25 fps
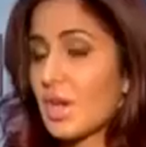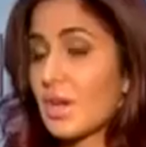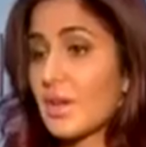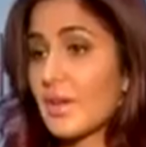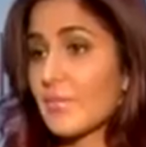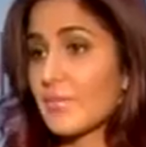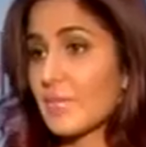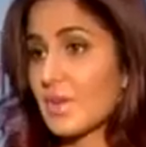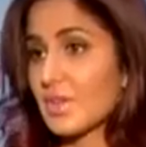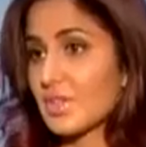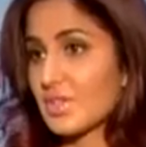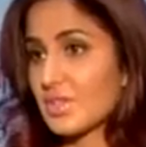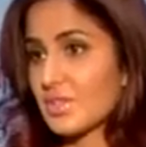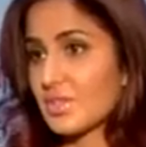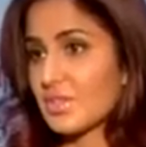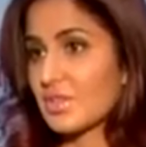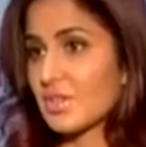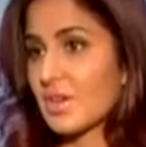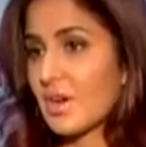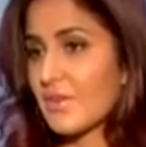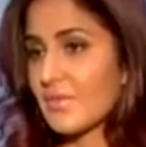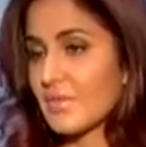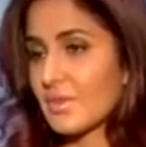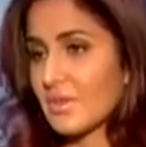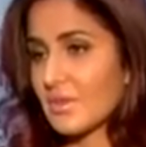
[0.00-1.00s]
not have much to
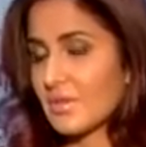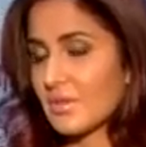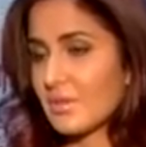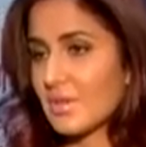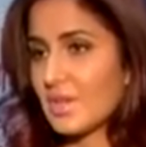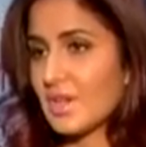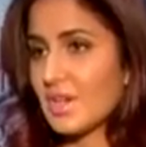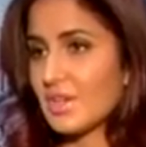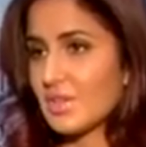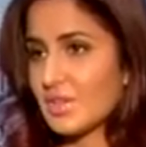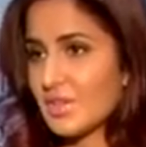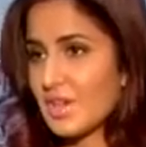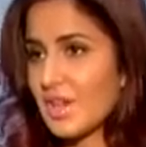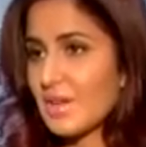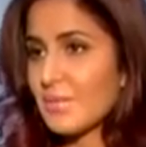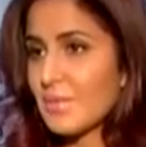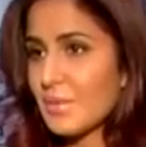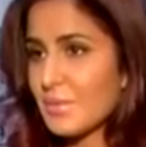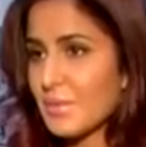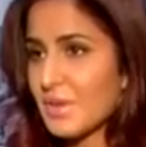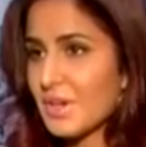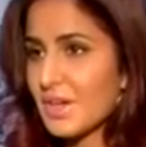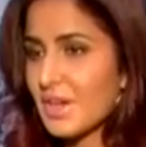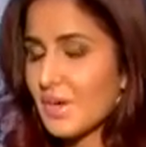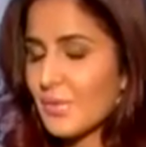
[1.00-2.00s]
cover in
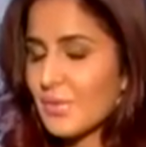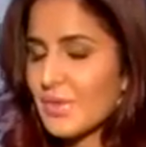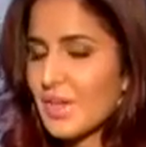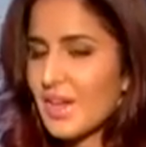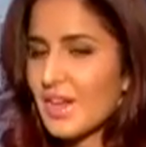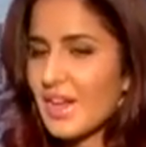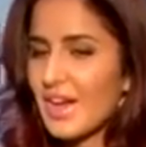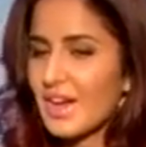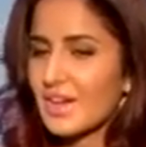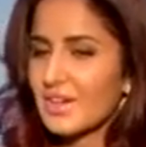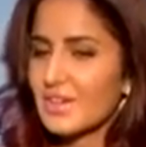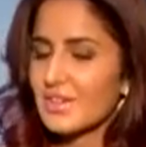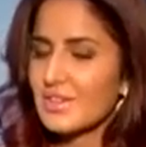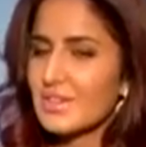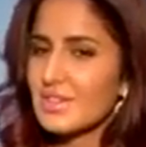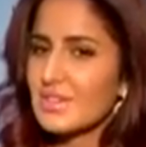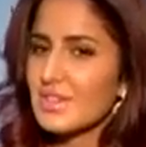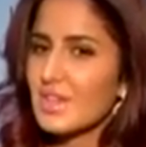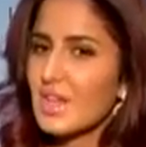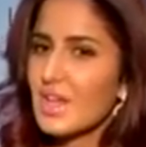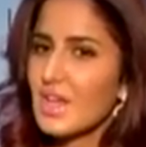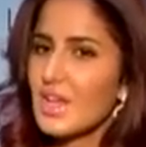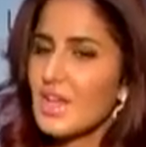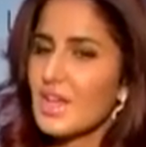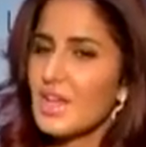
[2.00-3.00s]
entertainment media without
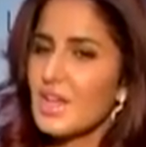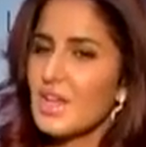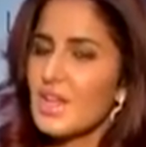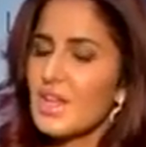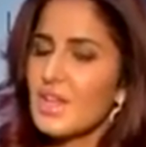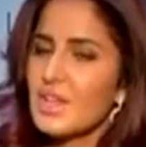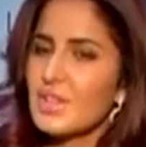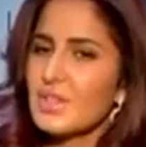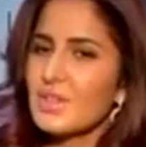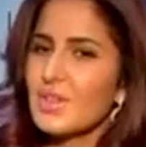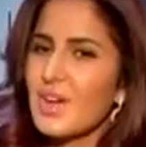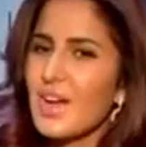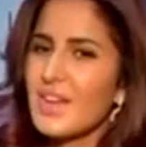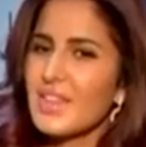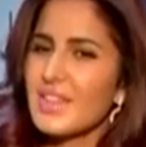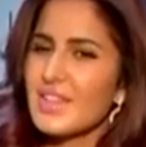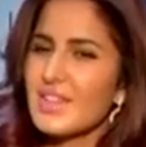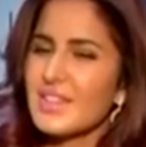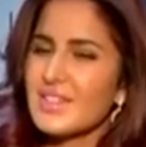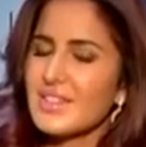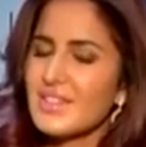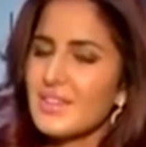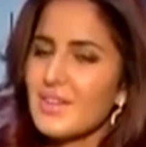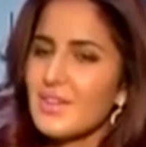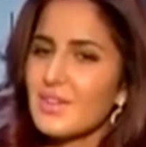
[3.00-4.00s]
actors. So I think
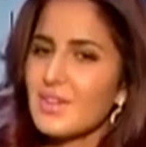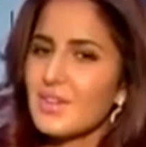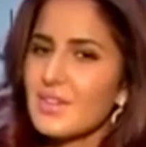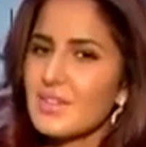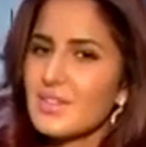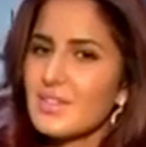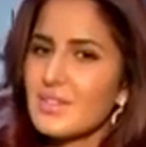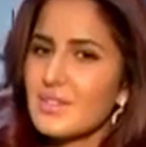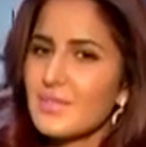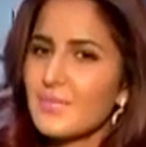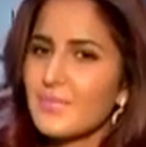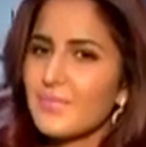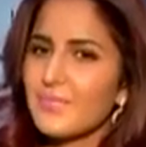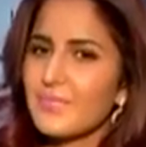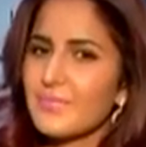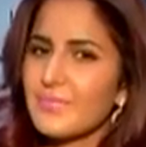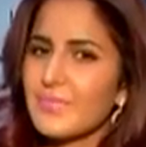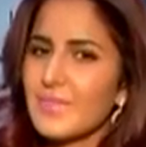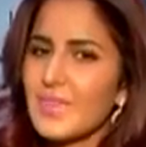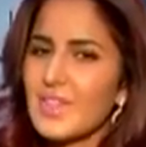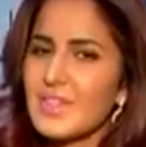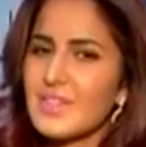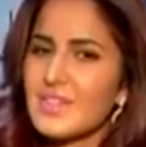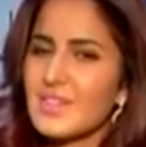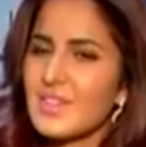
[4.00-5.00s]
as long as
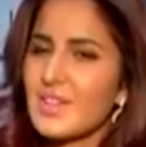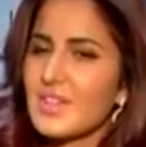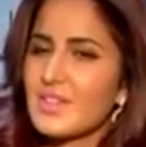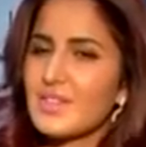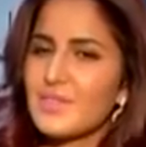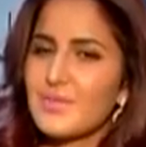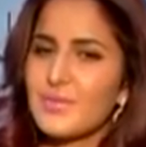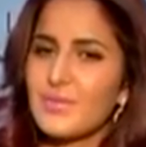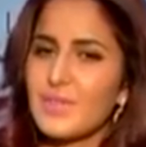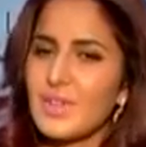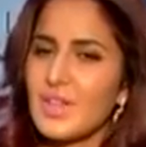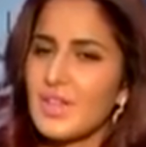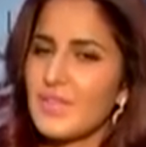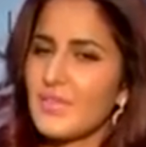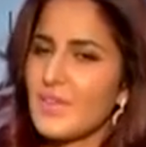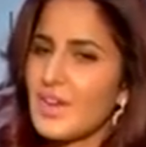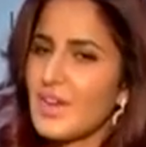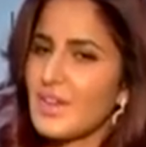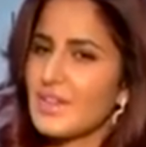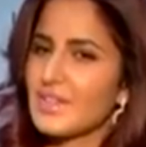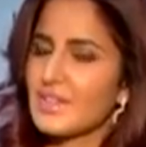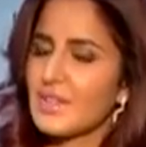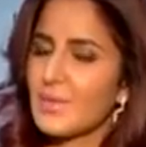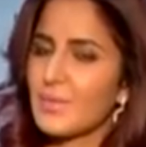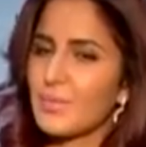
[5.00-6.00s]
it's really
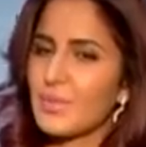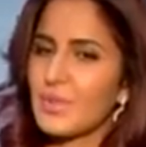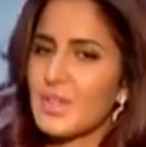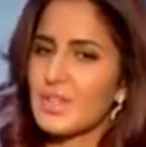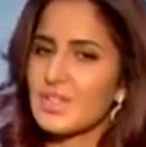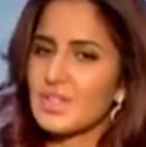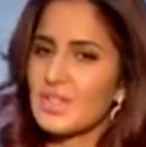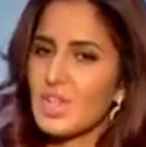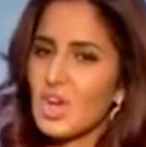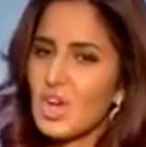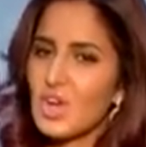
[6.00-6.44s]
very simple, as